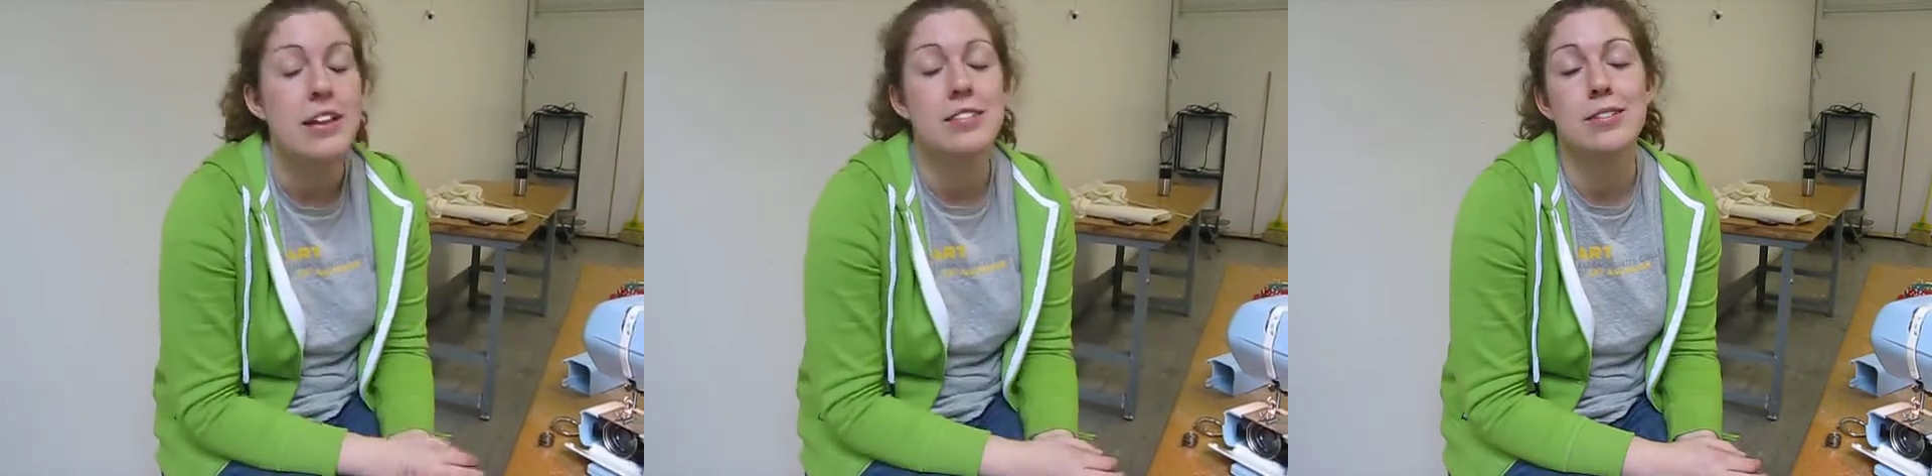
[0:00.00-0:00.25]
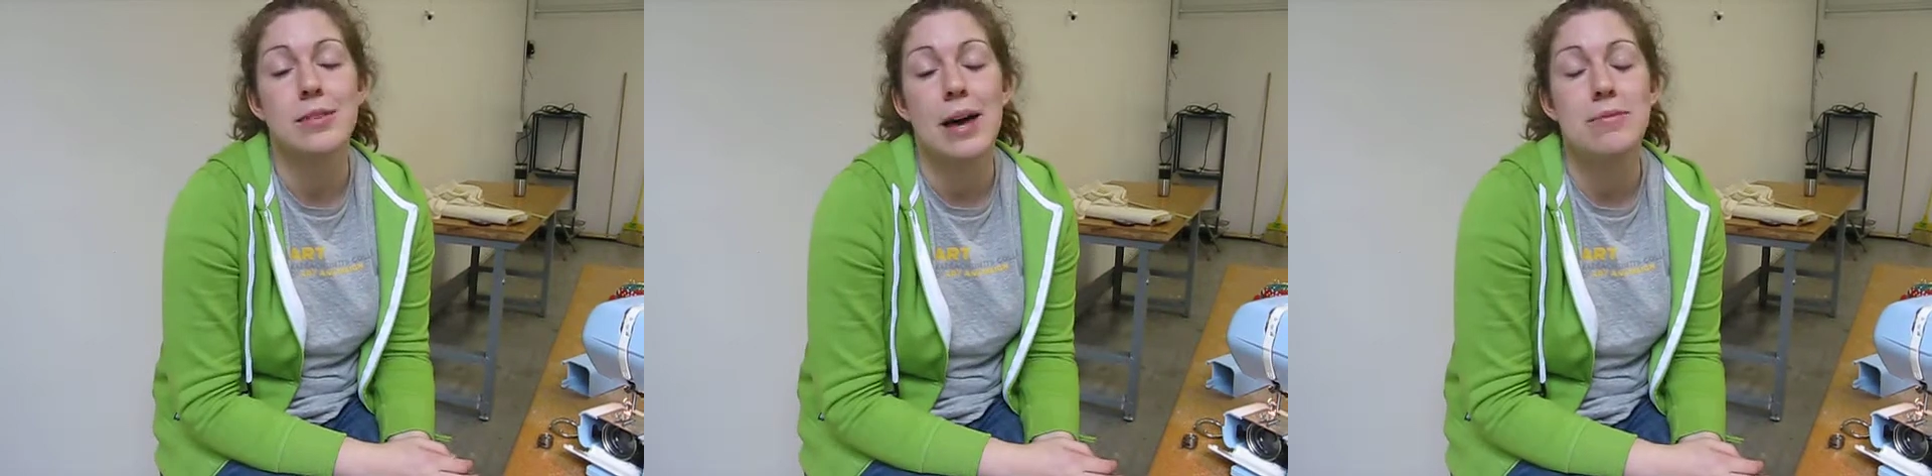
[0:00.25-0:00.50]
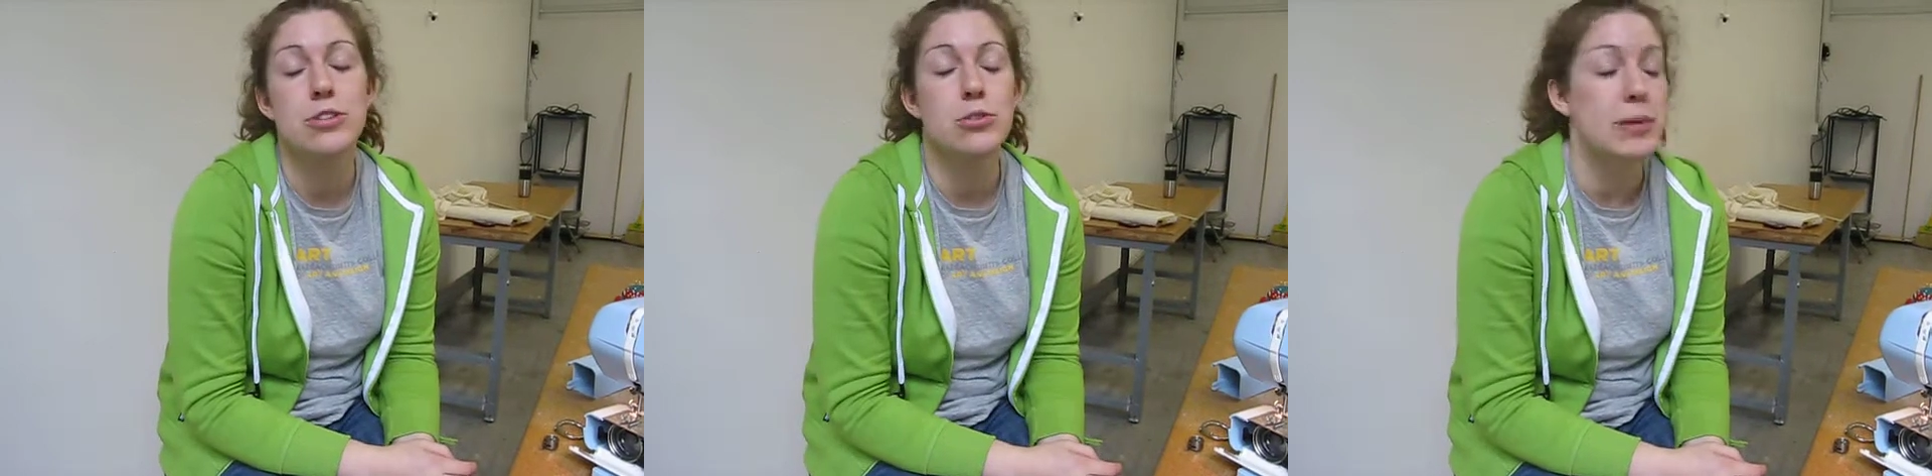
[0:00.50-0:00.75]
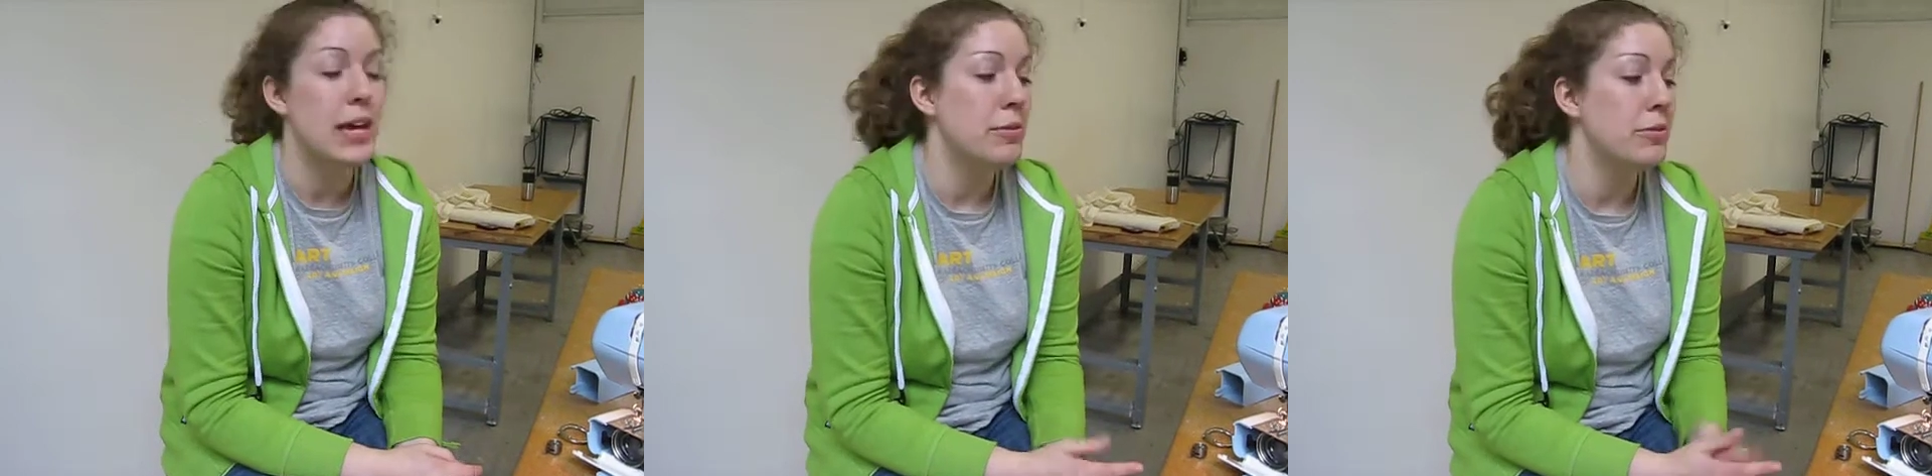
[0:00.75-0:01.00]
Sometimes you'll
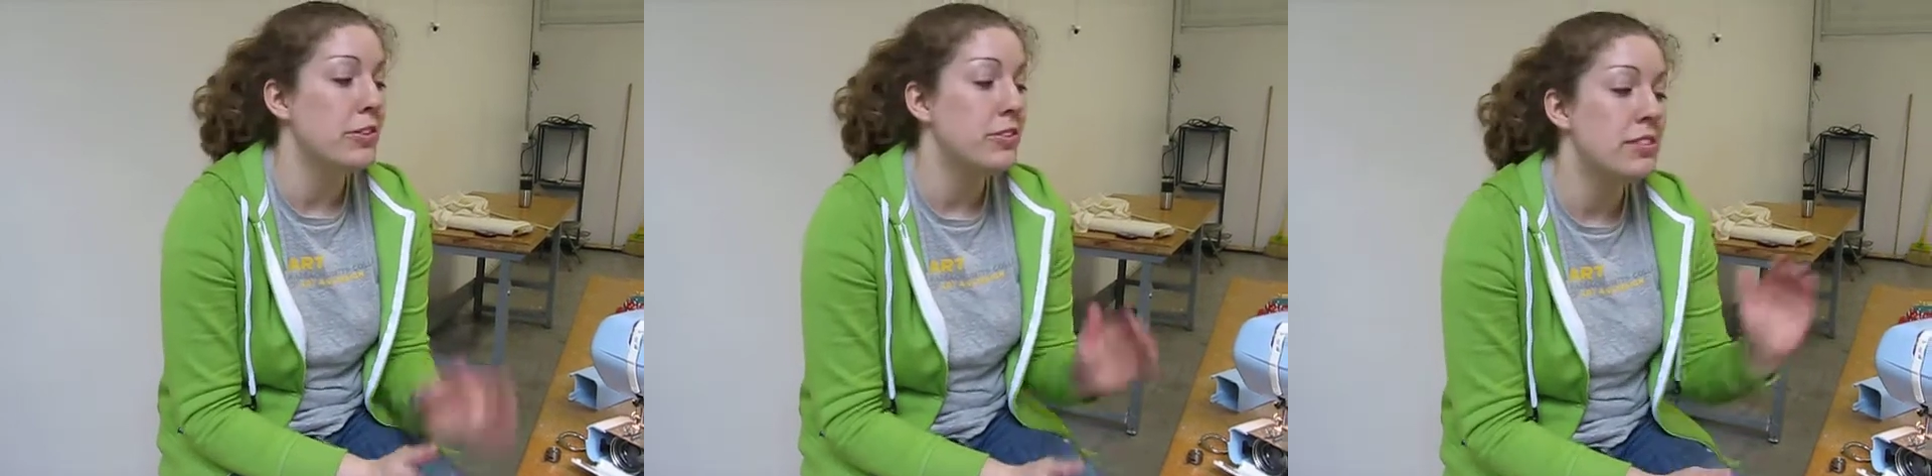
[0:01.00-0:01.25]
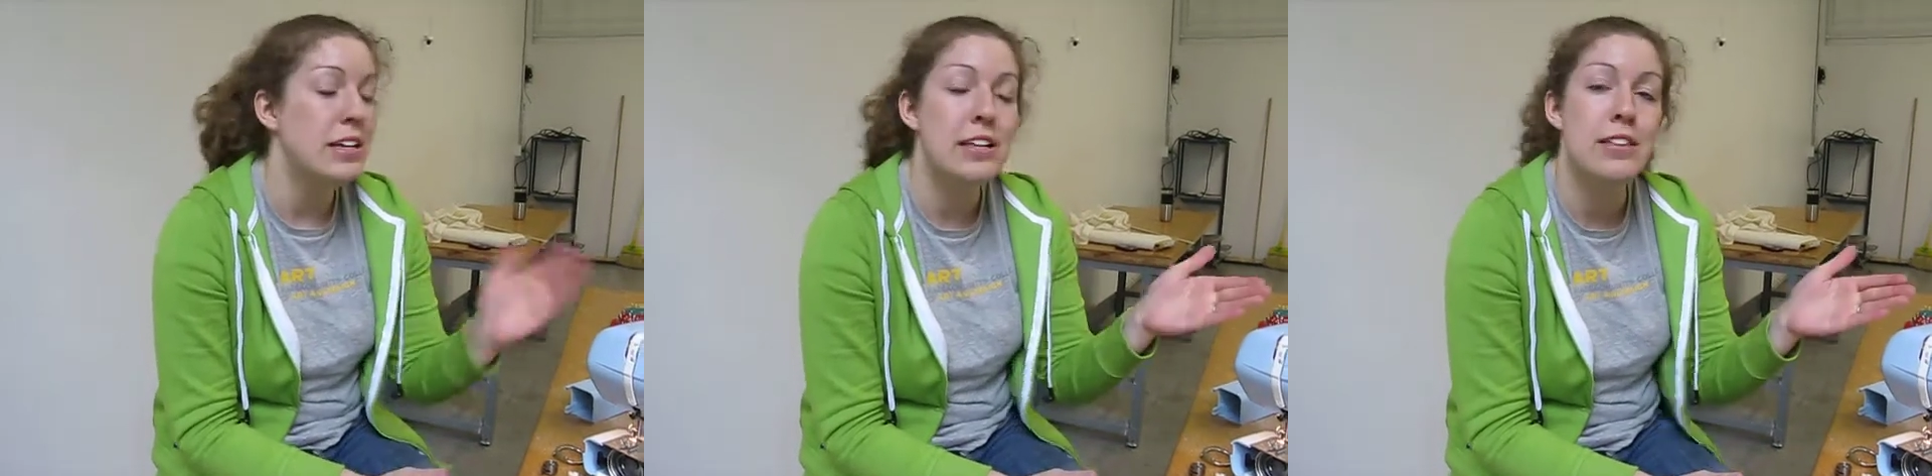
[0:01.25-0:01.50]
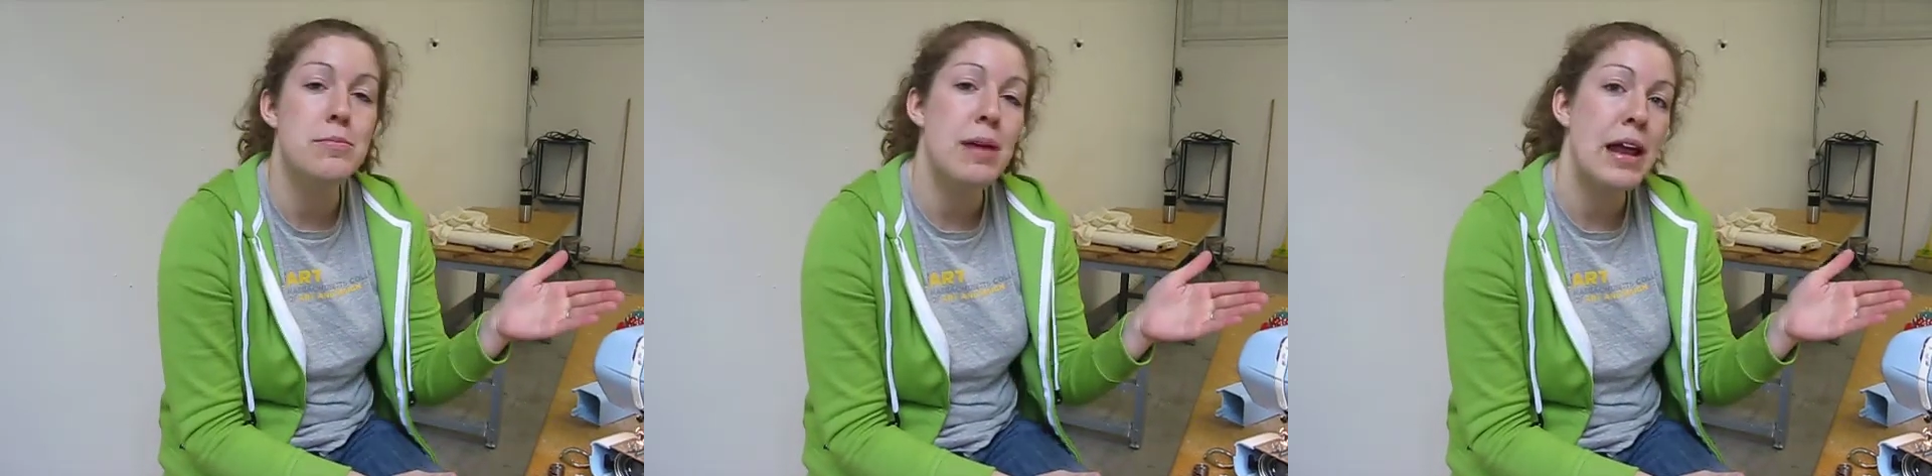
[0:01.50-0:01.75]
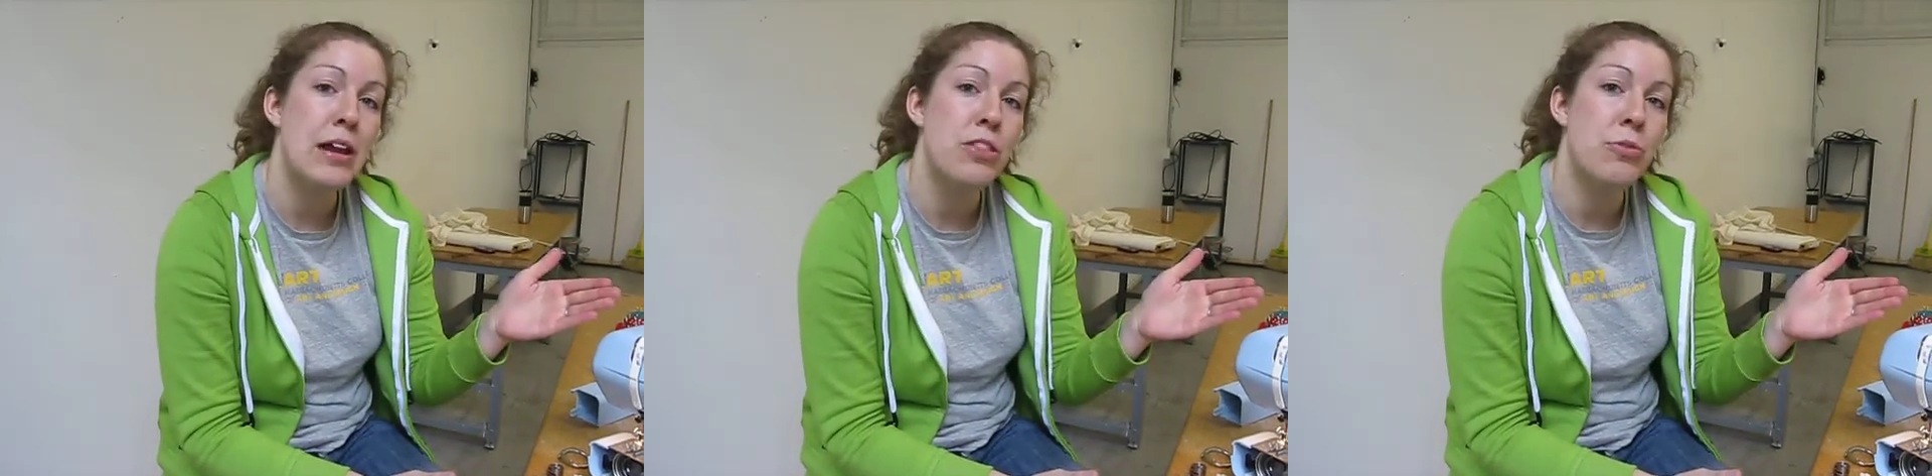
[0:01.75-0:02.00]
be able to see the main